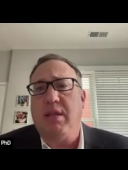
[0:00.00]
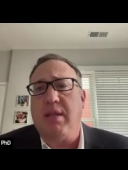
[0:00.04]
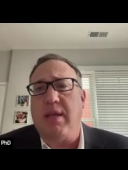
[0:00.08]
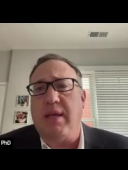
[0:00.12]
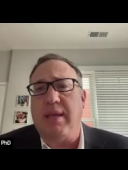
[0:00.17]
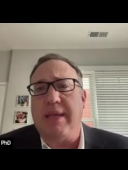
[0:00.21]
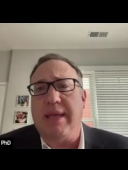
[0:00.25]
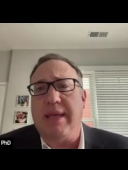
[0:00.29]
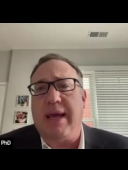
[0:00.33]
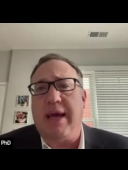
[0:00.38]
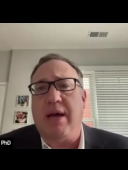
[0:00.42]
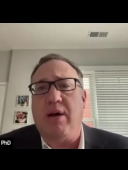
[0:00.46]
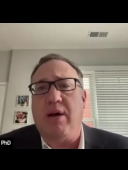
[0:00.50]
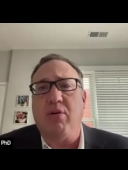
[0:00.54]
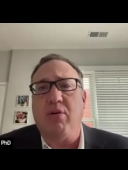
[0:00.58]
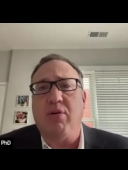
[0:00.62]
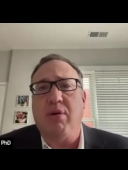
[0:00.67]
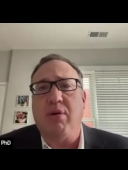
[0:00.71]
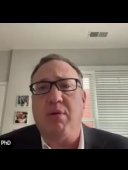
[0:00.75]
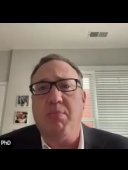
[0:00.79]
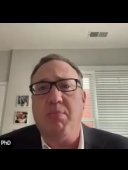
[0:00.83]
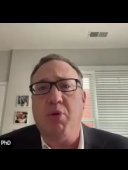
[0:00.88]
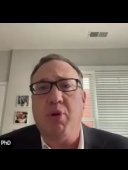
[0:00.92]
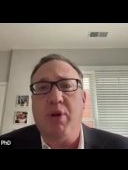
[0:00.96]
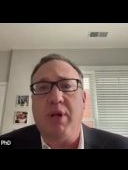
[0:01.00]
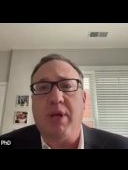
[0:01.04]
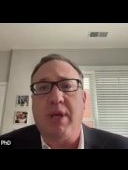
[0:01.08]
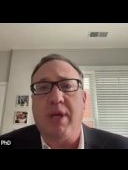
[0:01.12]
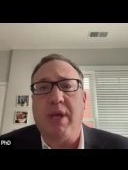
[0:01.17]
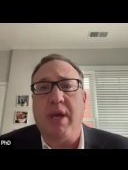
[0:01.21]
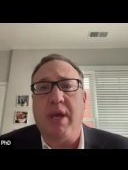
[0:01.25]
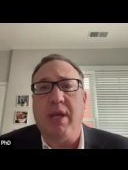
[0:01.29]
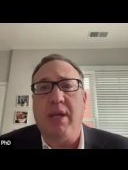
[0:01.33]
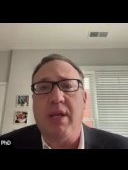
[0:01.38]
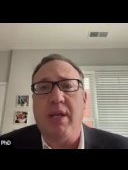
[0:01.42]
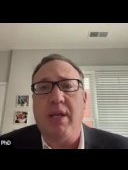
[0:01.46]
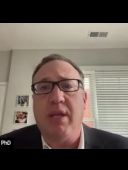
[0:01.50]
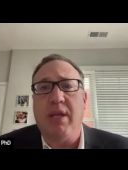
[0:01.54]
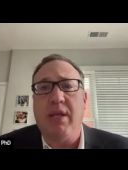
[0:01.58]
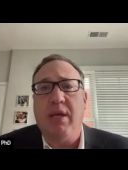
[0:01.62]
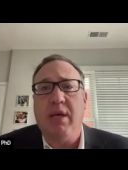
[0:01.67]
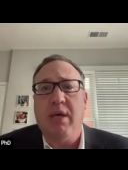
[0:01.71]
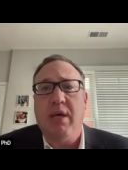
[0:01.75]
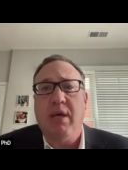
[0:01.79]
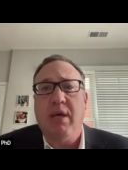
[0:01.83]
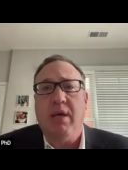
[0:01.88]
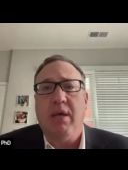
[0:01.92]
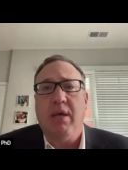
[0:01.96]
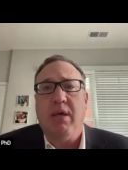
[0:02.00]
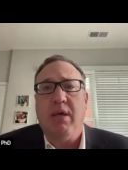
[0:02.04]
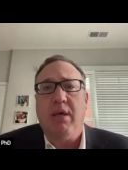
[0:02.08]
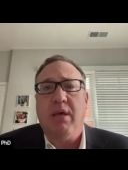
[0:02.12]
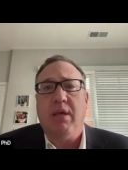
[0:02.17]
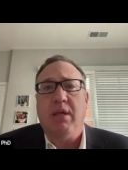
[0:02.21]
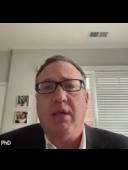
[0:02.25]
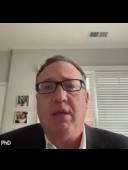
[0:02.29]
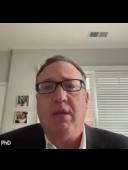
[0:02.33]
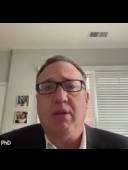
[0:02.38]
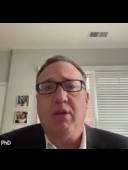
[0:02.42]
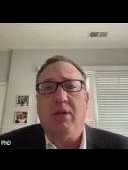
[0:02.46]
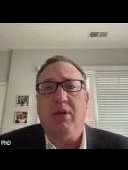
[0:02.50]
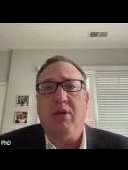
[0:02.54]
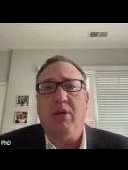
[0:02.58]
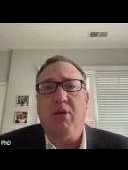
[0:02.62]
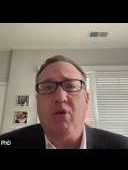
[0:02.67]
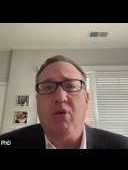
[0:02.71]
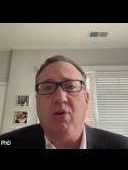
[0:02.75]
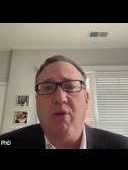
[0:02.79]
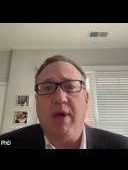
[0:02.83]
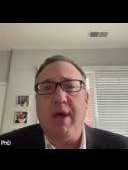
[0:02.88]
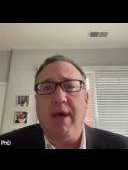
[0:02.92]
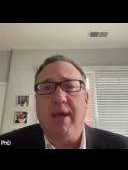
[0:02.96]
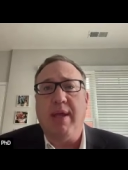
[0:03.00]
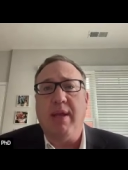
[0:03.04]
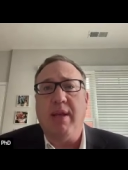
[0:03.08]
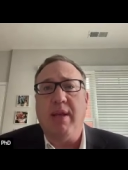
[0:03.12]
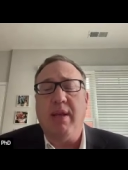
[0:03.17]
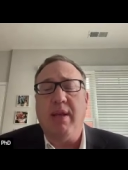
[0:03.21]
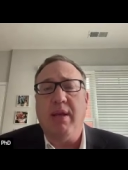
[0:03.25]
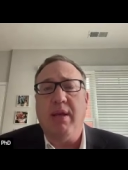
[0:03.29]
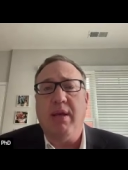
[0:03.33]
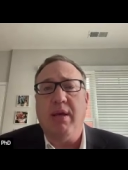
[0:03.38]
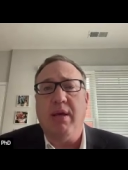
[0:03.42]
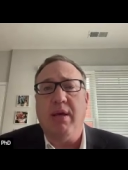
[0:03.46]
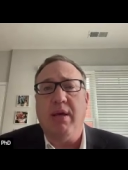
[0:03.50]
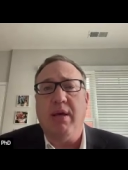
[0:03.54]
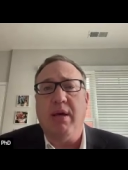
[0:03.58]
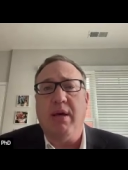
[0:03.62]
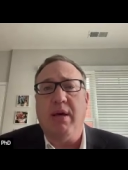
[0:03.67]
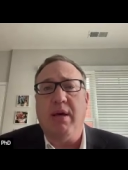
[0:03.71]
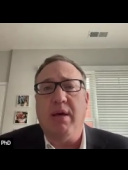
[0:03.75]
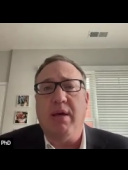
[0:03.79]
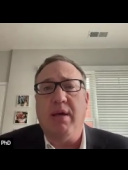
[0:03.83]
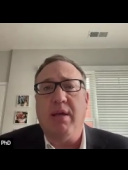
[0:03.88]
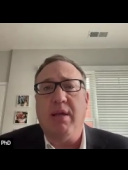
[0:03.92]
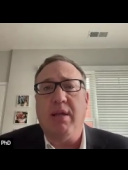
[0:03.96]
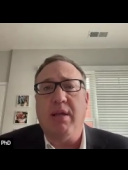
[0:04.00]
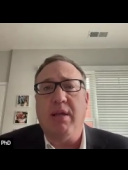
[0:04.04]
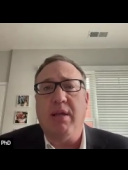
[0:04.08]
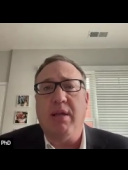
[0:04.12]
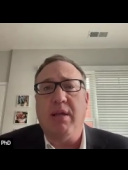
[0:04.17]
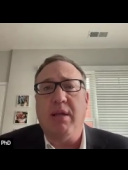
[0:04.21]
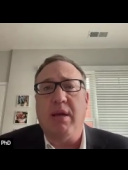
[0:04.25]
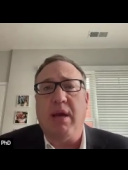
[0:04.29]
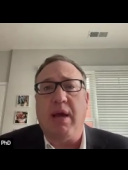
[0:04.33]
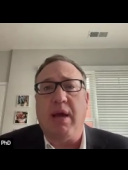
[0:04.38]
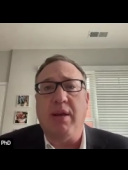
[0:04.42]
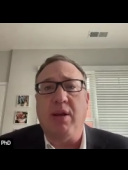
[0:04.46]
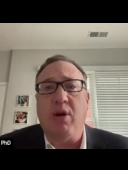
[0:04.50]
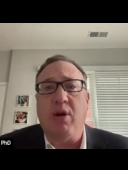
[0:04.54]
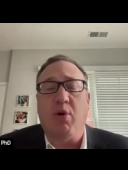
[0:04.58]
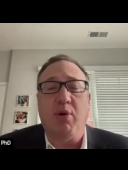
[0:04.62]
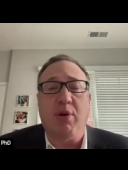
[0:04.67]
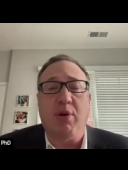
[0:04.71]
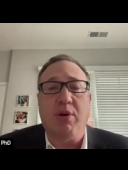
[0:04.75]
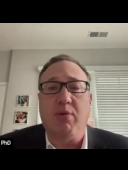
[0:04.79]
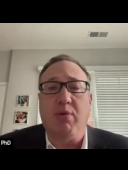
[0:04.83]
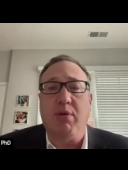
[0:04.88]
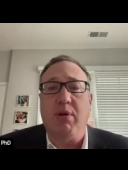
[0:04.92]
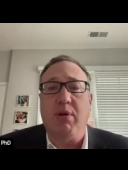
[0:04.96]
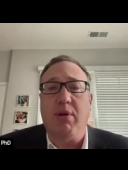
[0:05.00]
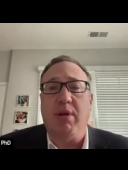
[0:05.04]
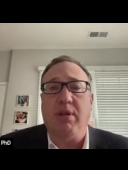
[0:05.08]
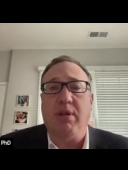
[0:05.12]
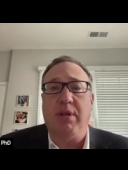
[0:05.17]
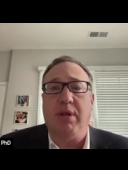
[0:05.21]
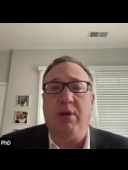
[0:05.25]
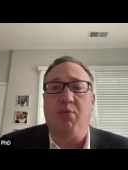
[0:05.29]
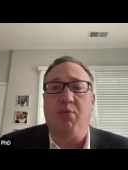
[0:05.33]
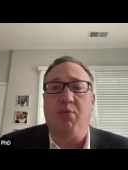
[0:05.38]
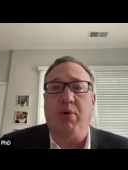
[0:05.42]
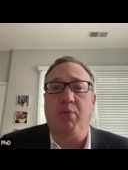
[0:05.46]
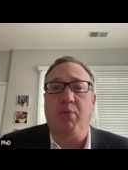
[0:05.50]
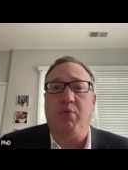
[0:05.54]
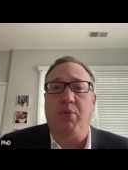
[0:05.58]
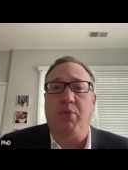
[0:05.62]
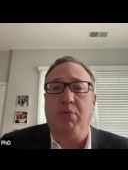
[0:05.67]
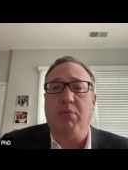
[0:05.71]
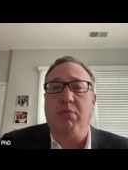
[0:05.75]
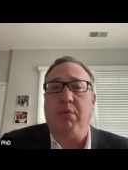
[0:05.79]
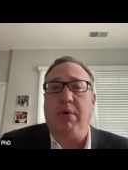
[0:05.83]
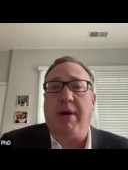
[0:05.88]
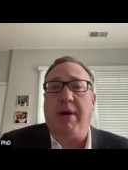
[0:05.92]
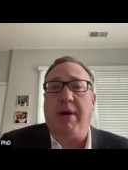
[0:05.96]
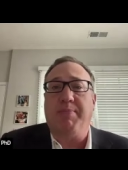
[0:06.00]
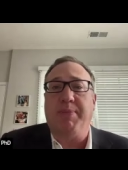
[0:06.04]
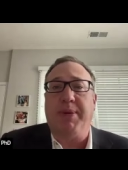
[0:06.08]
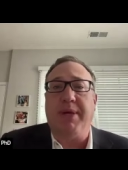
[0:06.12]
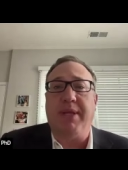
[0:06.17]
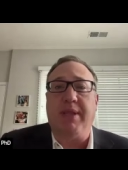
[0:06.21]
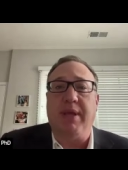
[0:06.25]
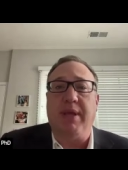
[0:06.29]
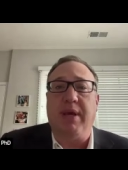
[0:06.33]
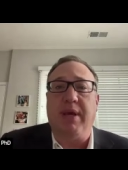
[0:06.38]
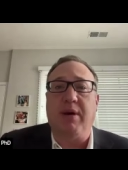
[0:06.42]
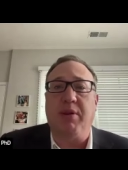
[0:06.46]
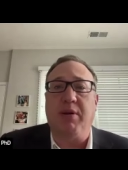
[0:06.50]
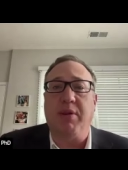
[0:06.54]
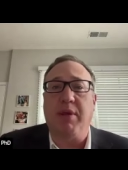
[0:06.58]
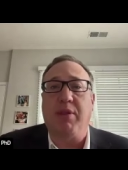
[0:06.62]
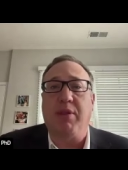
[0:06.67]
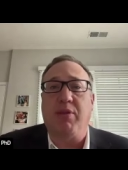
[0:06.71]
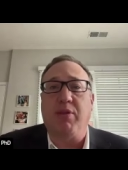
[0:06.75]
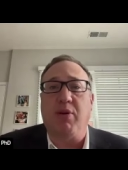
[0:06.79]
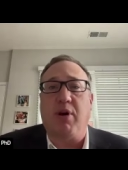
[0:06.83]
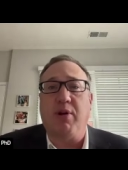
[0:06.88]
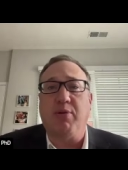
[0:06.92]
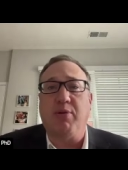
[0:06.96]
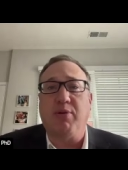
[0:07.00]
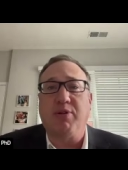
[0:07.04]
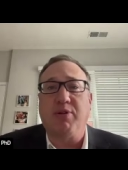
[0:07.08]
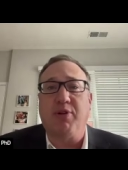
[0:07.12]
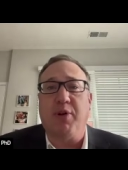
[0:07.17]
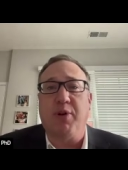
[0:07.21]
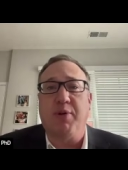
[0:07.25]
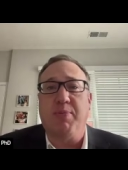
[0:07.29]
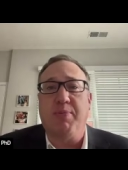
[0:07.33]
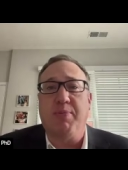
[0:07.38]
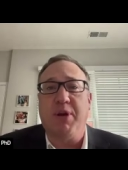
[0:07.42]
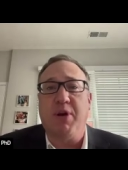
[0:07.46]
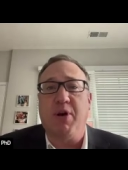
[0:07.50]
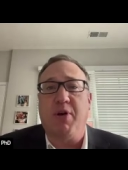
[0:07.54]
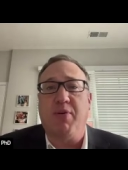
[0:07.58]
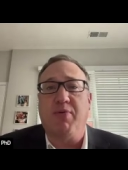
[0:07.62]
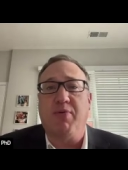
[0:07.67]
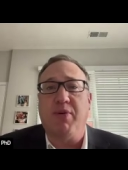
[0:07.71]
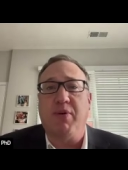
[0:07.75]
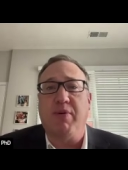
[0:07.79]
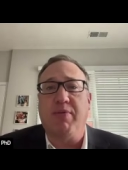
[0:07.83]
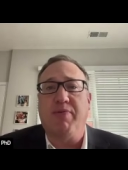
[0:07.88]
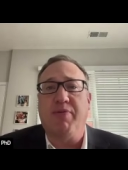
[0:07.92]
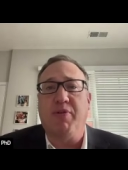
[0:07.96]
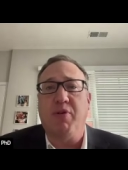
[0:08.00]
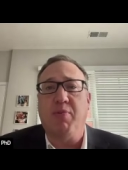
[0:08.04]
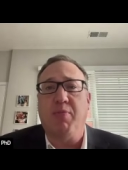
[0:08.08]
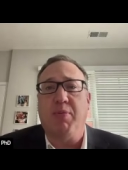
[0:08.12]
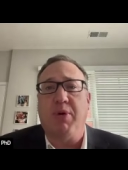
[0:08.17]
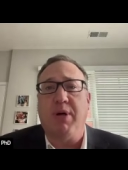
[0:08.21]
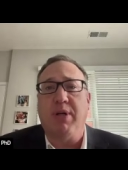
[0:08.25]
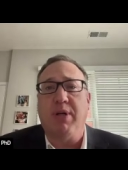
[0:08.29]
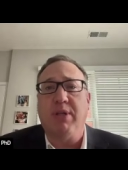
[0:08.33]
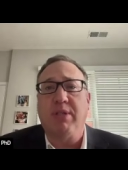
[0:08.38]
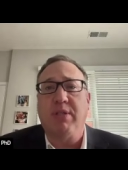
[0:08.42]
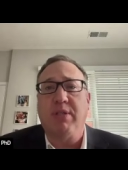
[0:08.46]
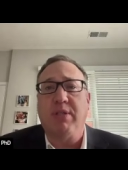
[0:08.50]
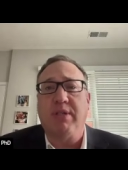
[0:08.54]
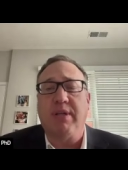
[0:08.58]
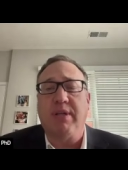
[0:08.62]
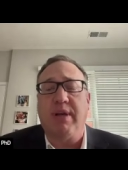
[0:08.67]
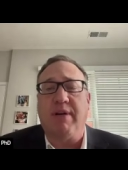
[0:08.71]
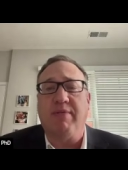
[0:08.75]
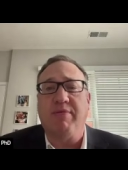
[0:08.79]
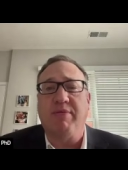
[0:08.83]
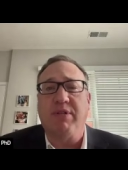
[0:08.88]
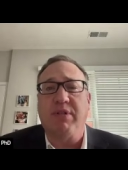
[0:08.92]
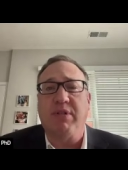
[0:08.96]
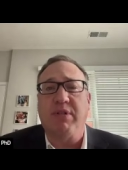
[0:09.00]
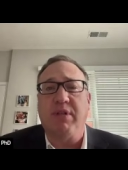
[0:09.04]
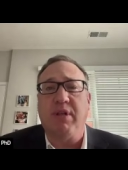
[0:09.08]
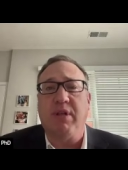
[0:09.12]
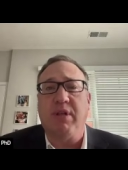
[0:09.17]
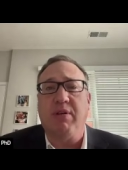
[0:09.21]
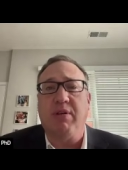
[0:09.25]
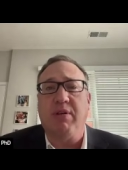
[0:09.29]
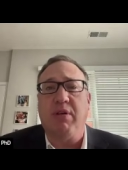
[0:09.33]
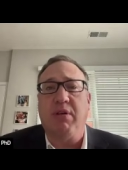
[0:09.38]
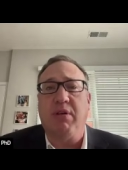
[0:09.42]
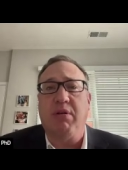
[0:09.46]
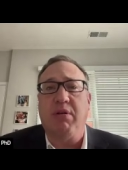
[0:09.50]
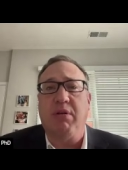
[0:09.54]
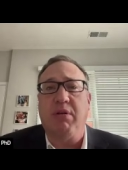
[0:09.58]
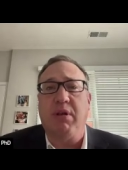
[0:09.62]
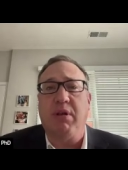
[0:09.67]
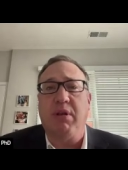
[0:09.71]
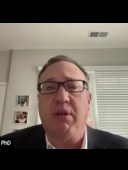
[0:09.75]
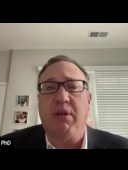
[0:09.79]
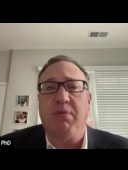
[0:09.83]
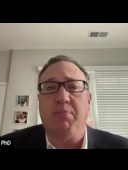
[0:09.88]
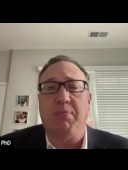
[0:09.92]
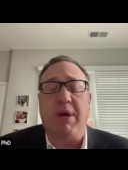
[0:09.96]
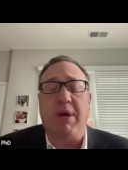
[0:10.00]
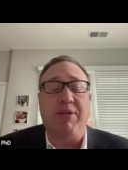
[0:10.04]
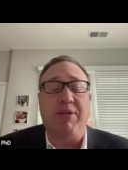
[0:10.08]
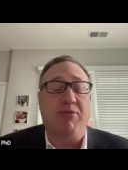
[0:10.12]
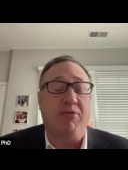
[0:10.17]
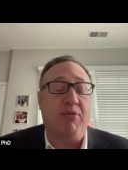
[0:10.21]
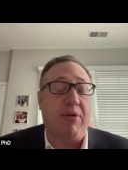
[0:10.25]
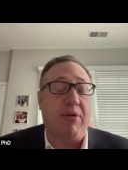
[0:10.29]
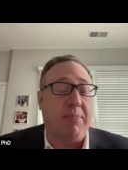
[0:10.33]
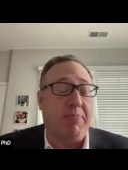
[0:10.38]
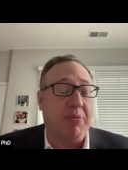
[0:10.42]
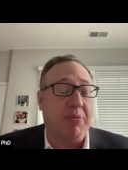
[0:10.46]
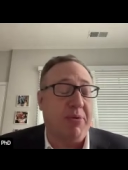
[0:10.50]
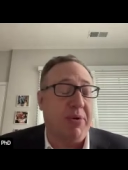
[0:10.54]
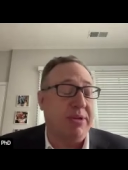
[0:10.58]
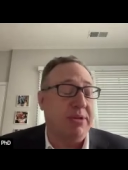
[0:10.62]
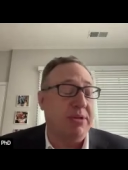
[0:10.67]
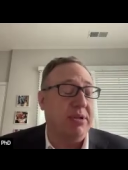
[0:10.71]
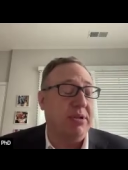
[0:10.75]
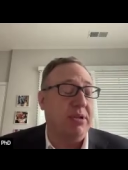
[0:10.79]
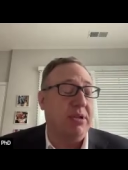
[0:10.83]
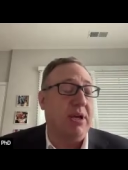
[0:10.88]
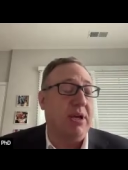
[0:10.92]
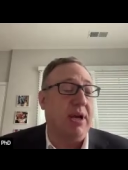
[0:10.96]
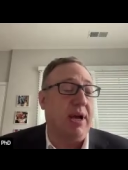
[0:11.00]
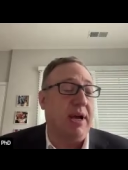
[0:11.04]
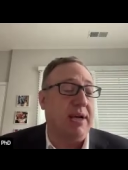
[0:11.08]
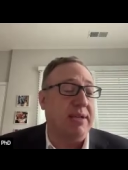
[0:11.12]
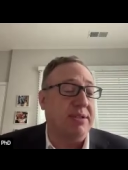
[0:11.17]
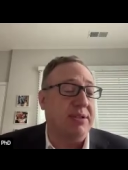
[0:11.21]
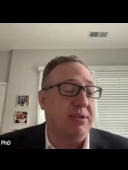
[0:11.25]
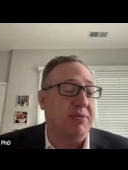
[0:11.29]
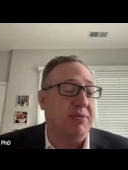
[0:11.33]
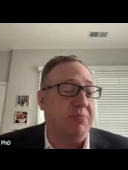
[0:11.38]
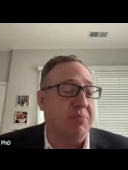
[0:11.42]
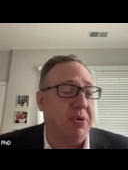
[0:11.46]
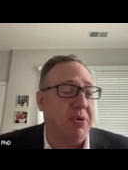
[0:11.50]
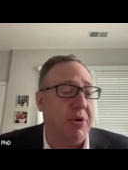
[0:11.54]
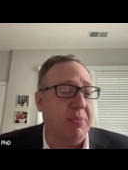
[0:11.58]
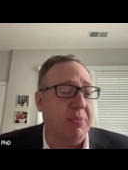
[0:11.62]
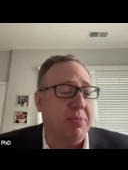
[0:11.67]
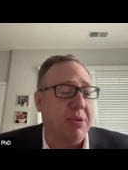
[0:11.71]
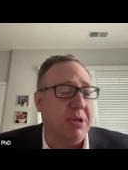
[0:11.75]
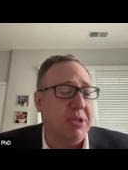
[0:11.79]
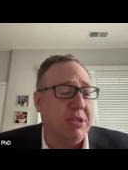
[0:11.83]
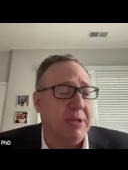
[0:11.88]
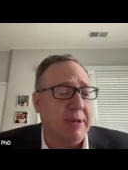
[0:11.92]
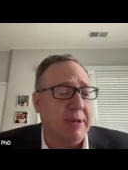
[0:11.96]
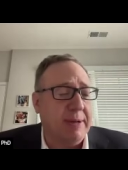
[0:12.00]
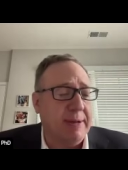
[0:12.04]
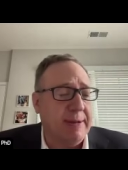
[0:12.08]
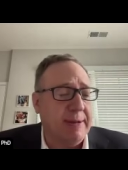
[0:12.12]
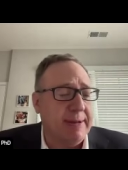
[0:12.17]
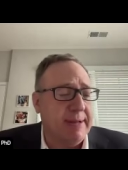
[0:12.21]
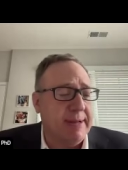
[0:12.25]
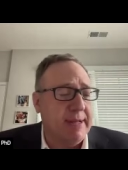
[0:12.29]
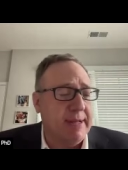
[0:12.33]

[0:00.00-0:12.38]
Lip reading: Netanyahu communicated to you then. I know it did when I've been there. They thought it was going to be over in a few months. It's obviously a major operation in Gaza, pretty much